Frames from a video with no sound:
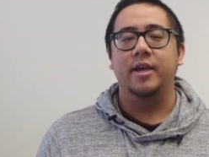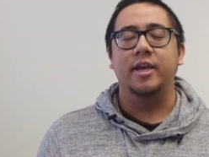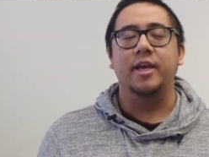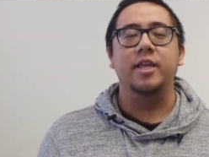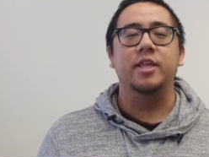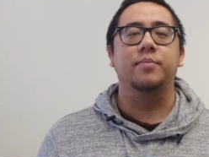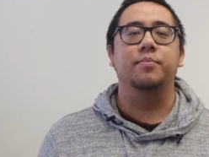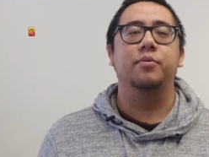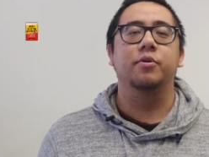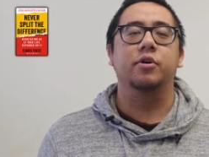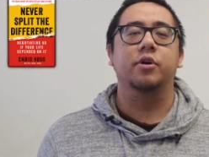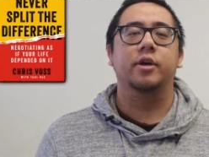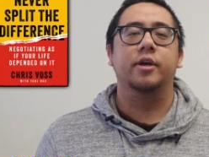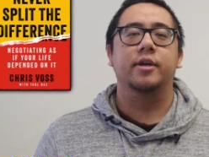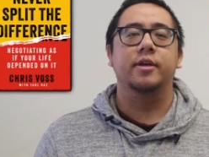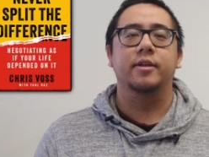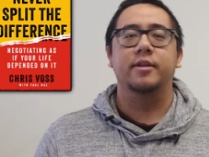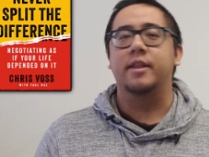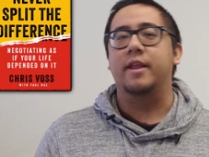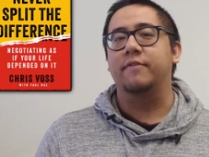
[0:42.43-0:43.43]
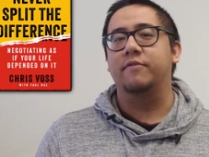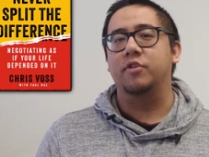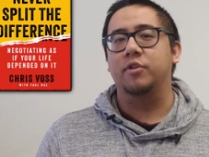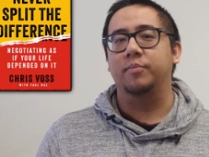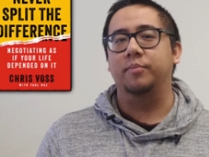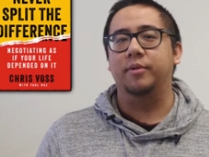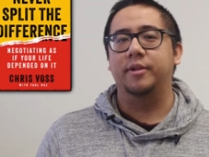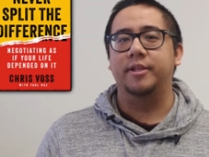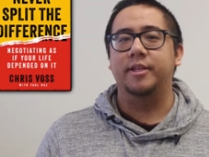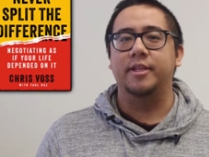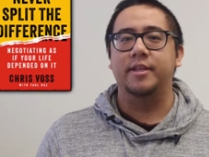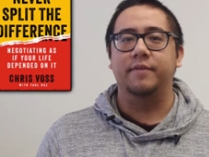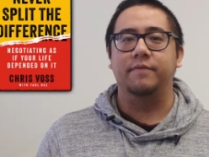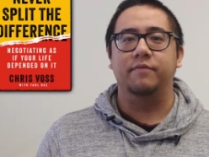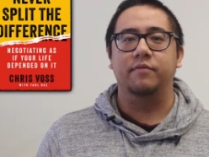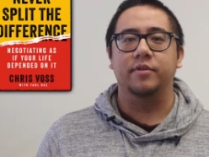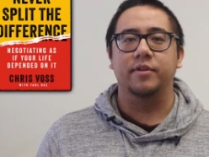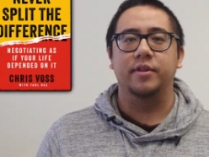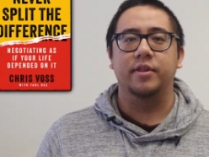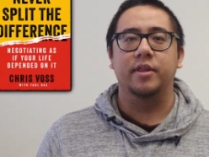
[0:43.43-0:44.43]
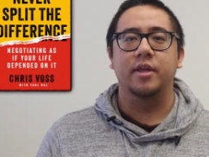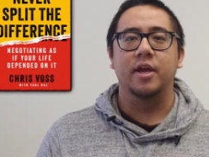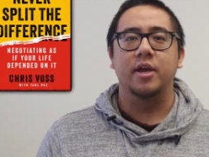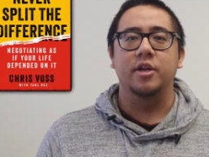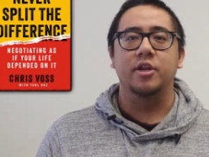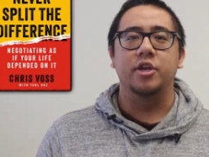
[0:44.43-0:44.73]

His book, Never Split the Difference